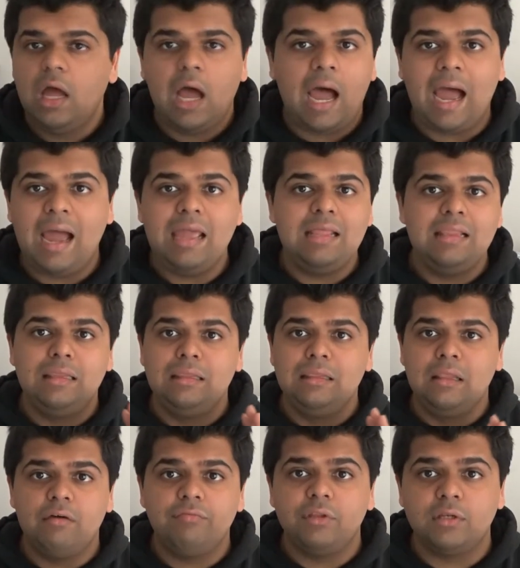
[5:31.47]
I
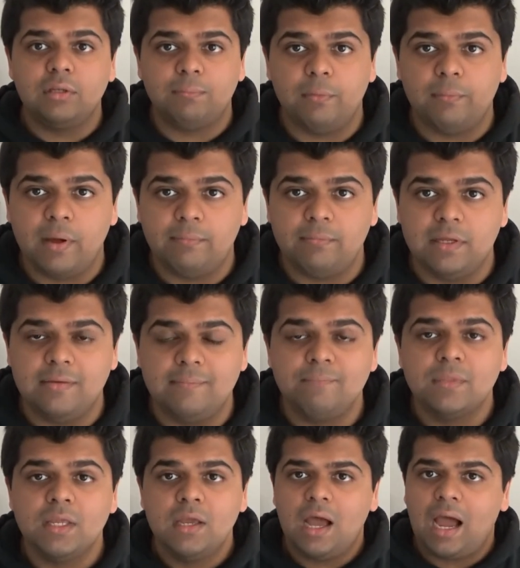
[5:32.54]
love the Diplomat B.
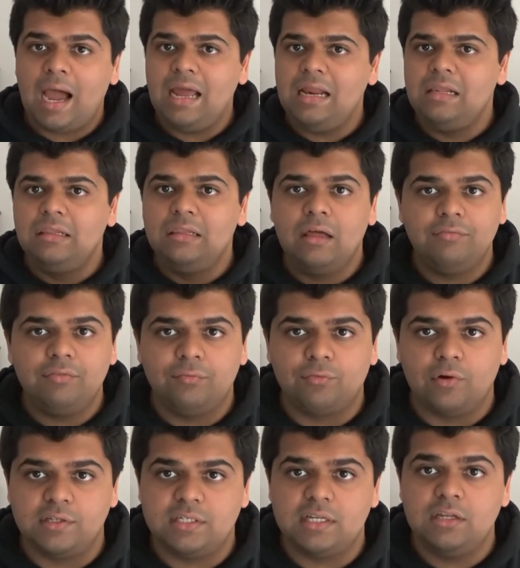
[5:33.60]
I love the
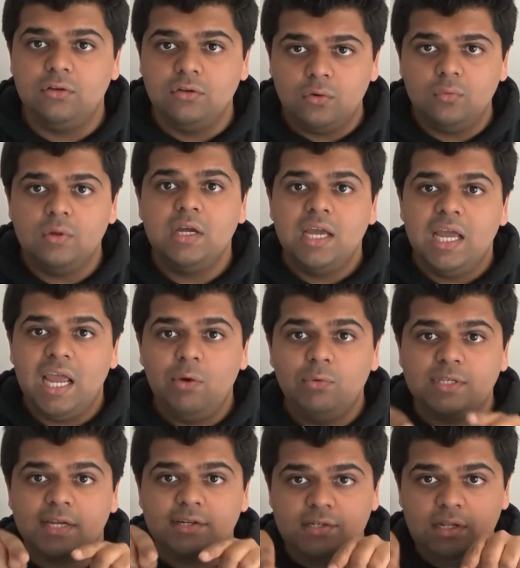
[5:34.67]
front. You know, it was
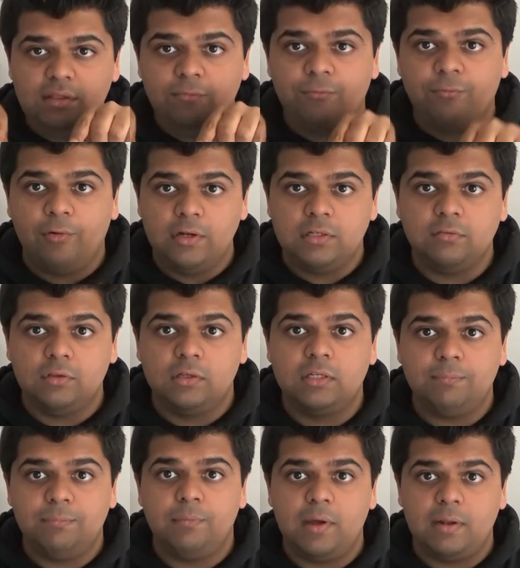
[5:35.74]
actually the front of the
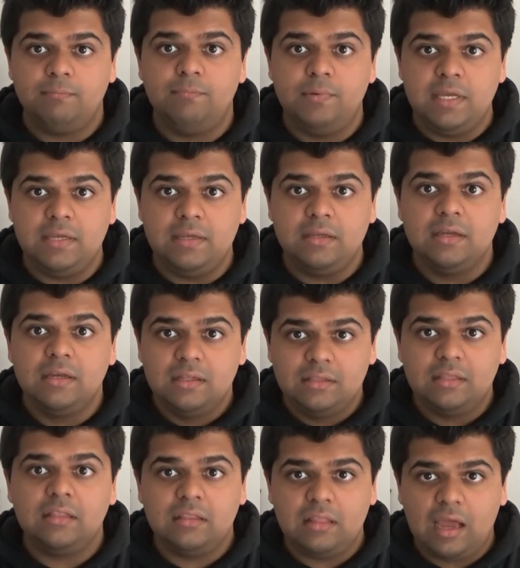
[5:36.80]
Diplomat B
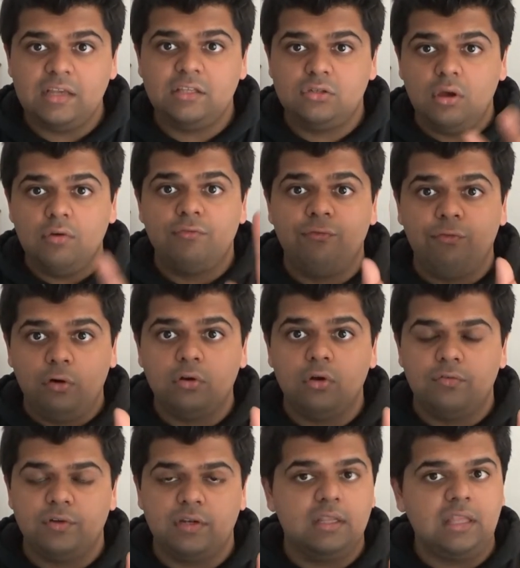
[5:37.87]
that I saw a photo
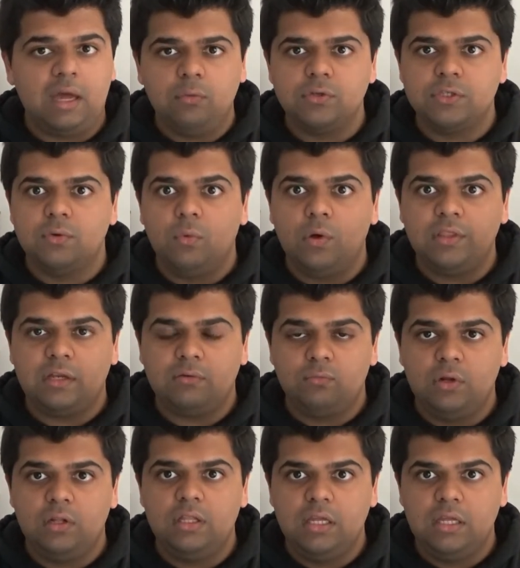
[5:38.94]
of it, and that was the one that
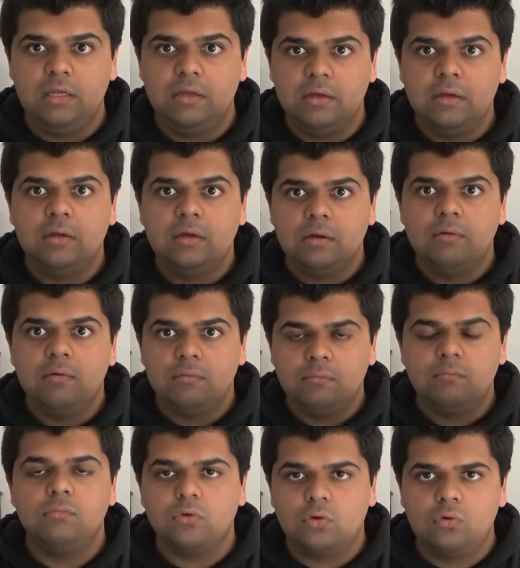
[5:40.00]
really
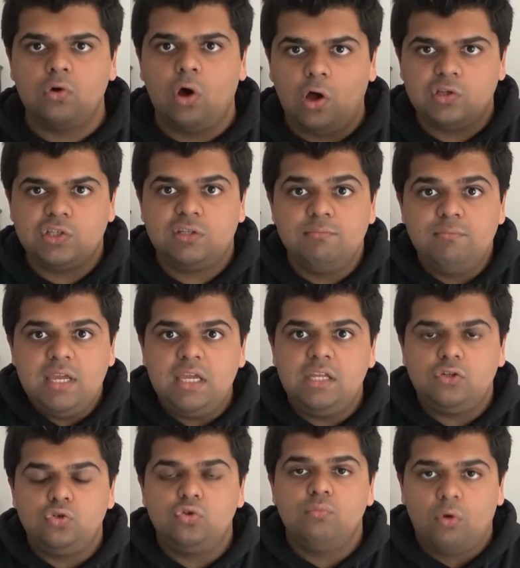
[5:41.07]
caused me
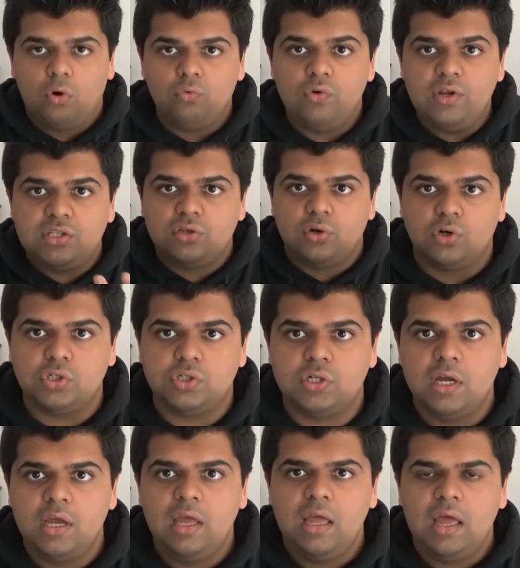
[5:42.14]
to do more research.
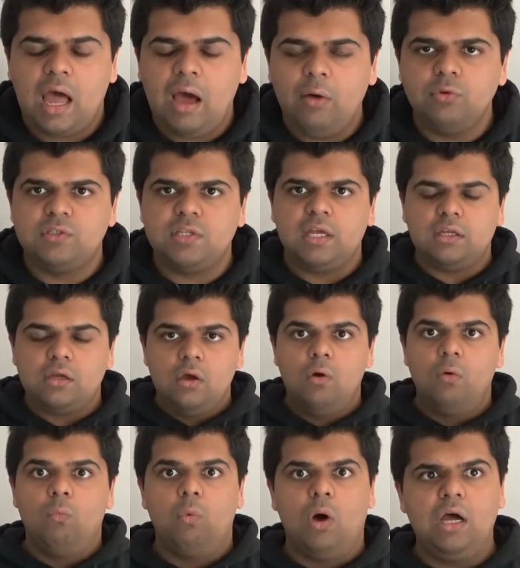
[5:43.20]
I was like,
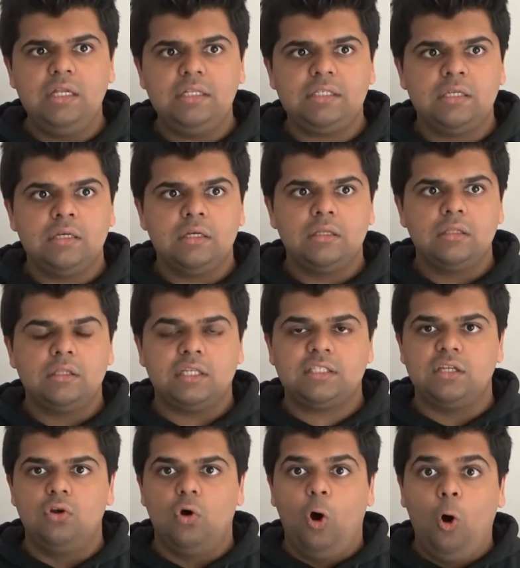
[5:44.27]
what? That's
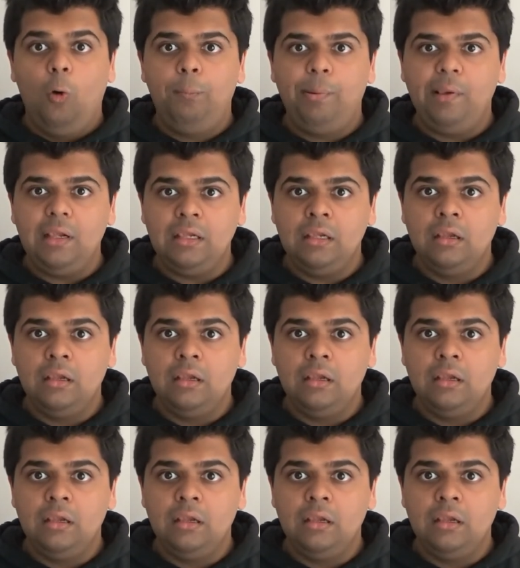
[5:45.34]
an Opel?